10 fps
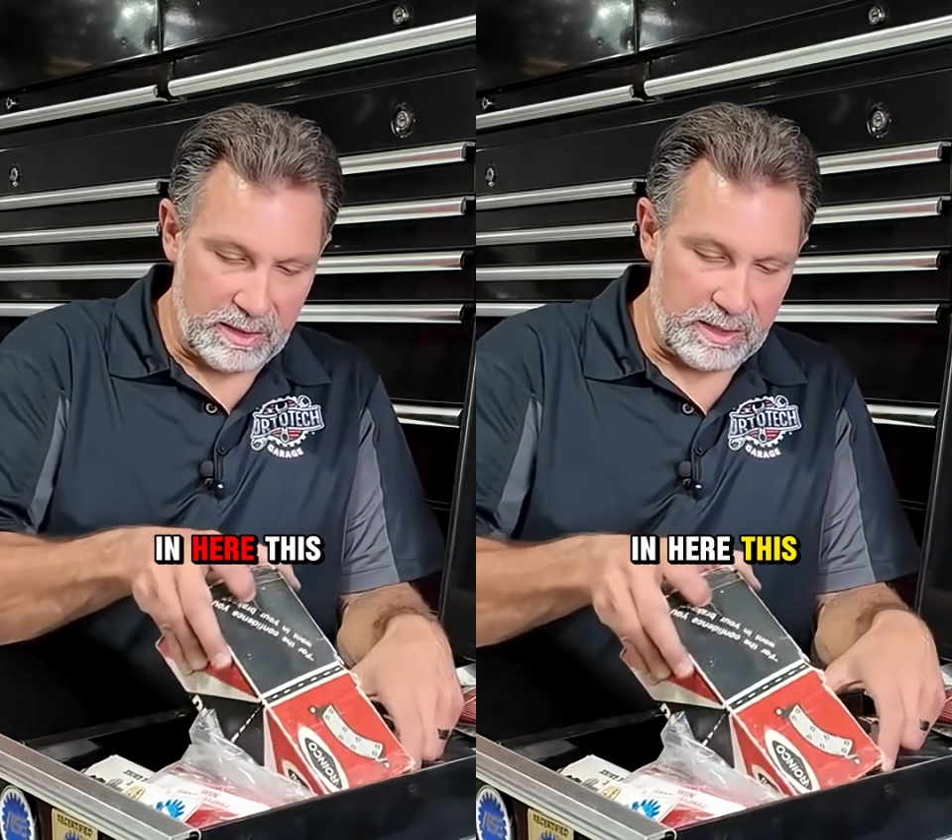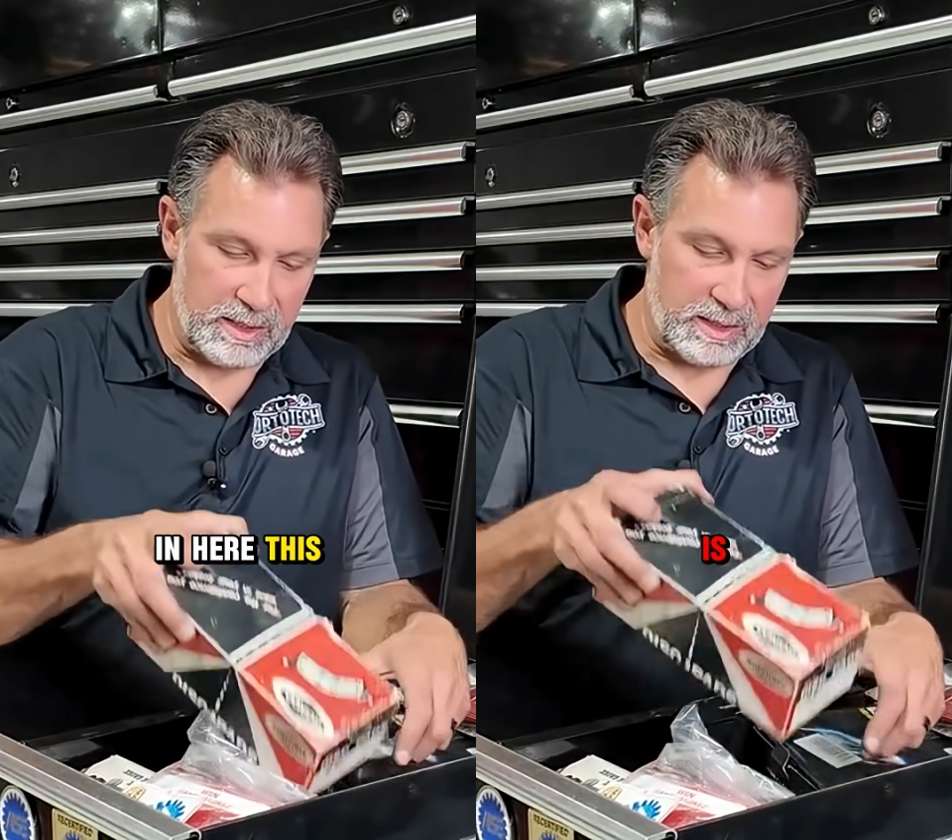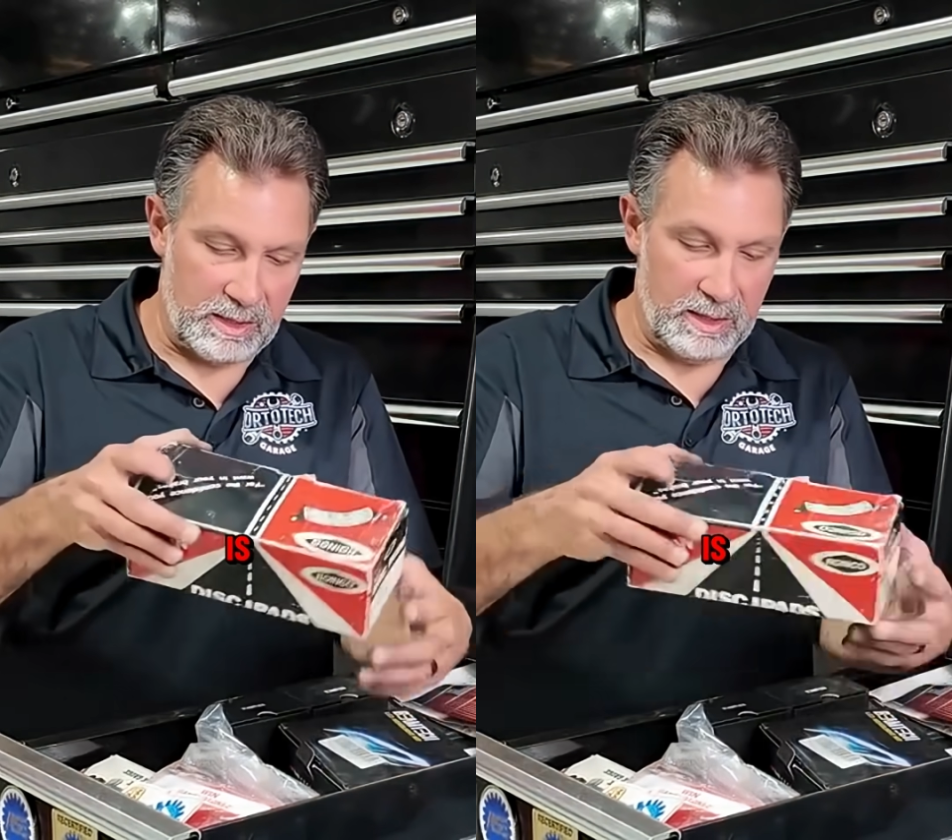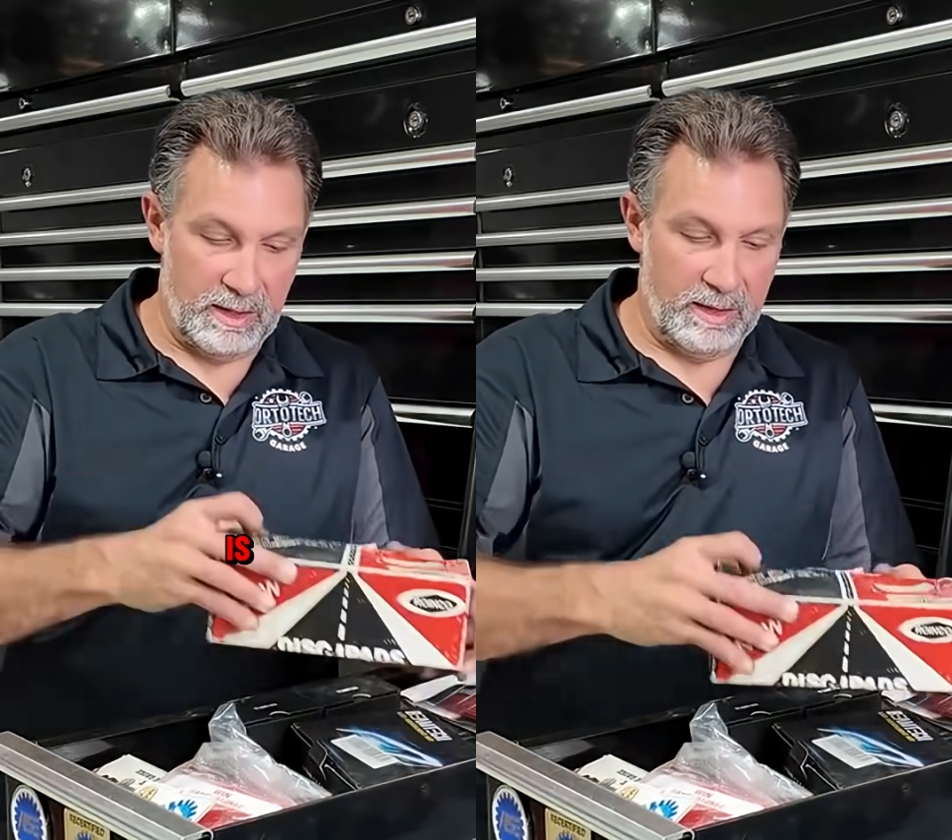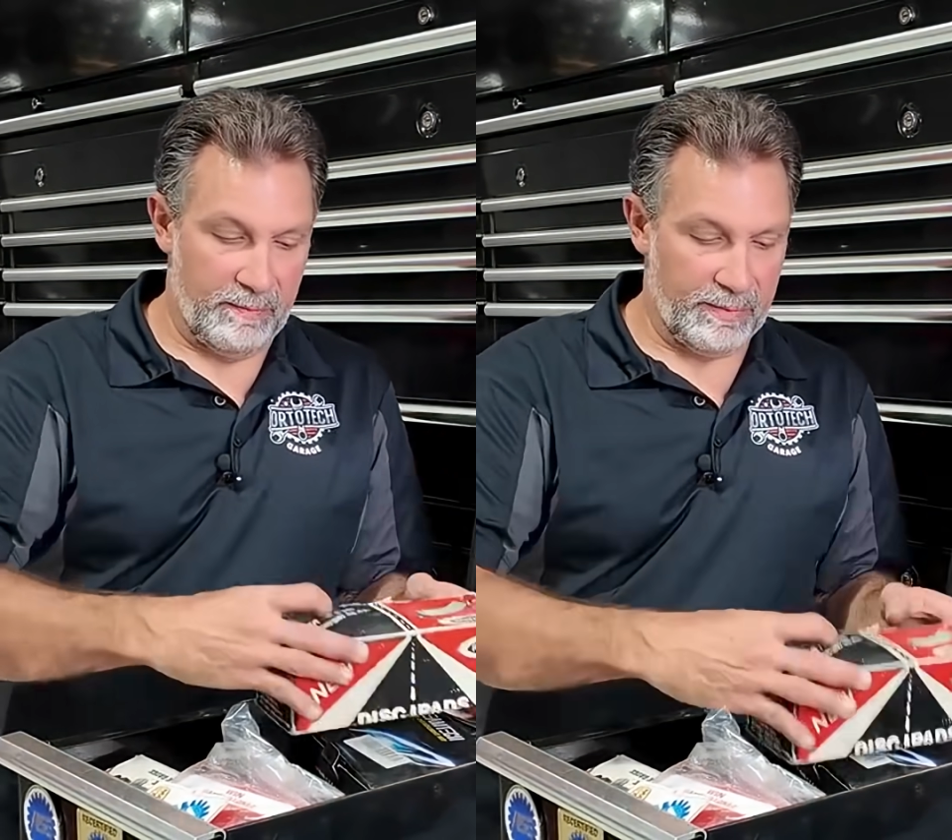This is
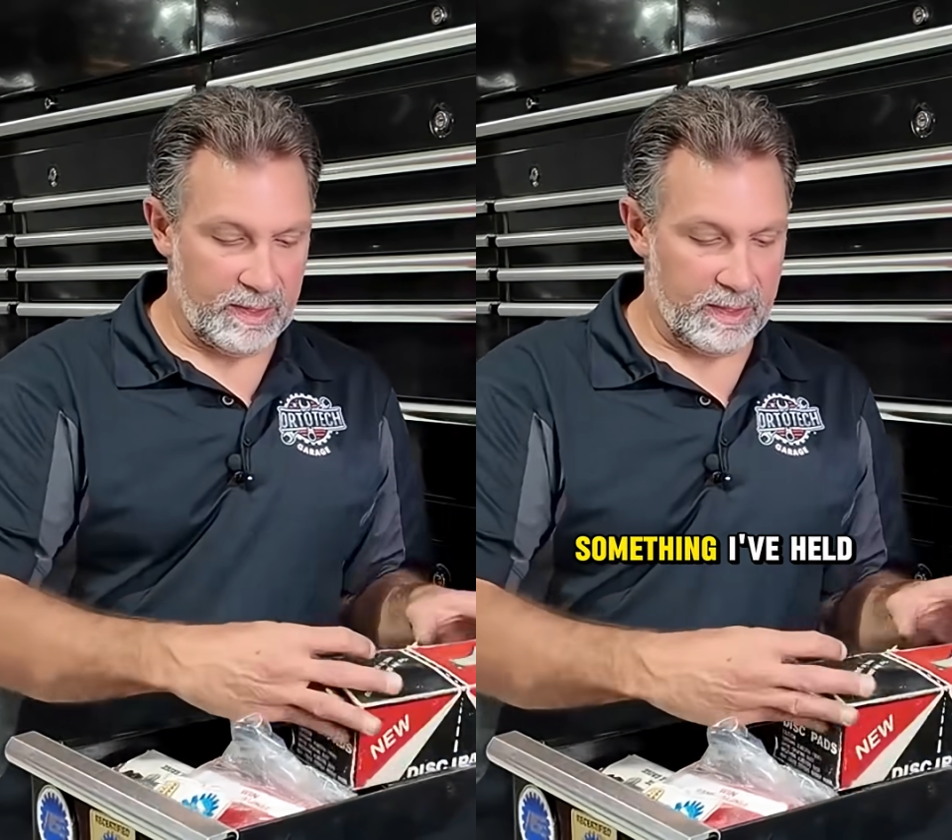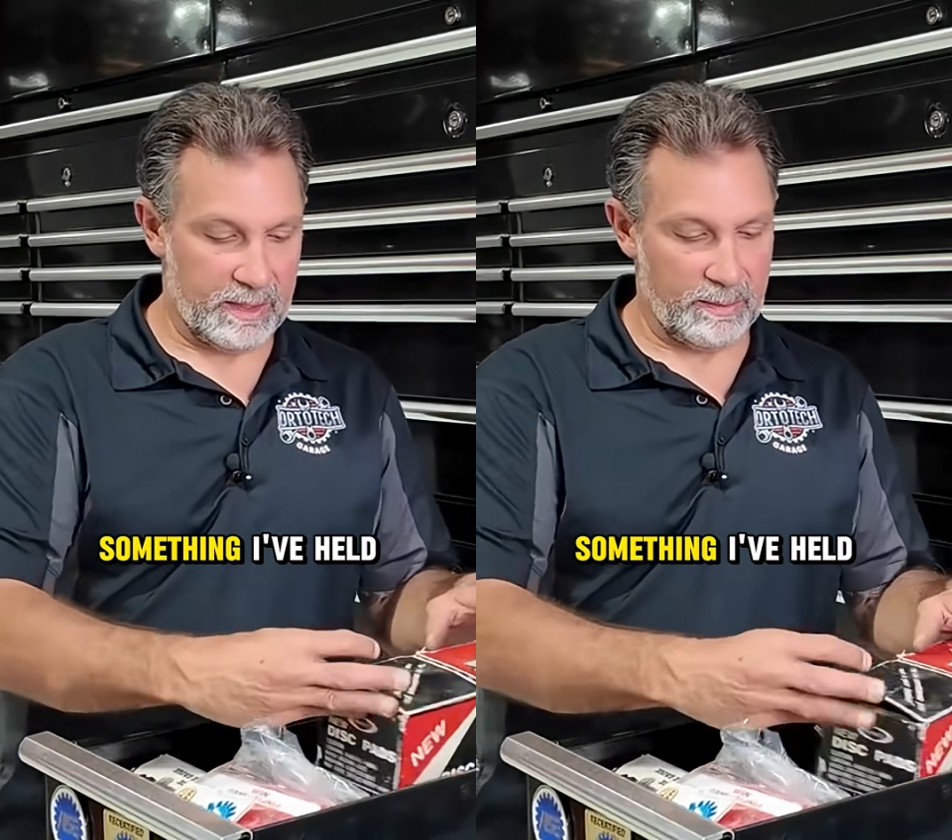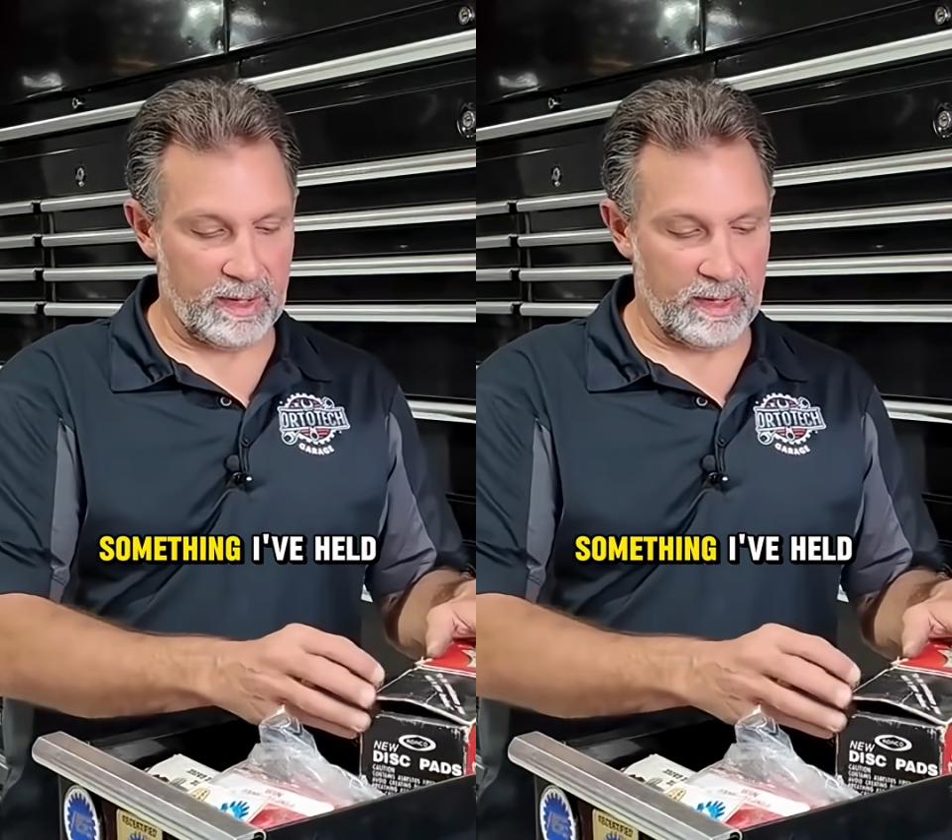something